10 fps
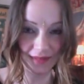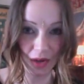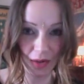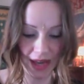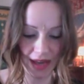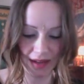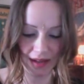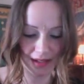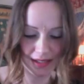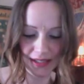
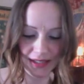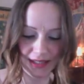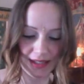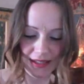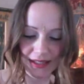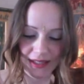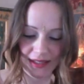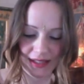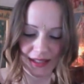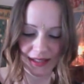Okay,
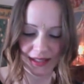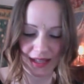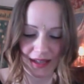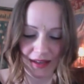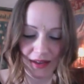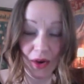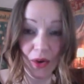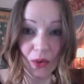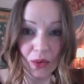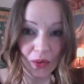let's see.
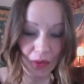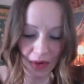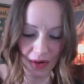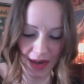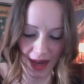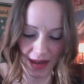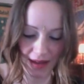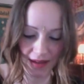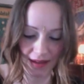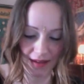Ooh, okay.
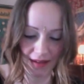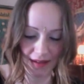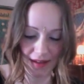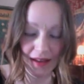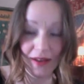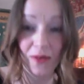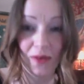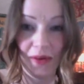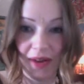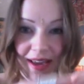Oh,
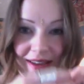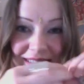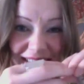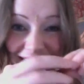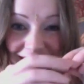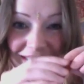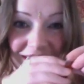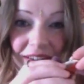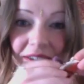okay, where do I start?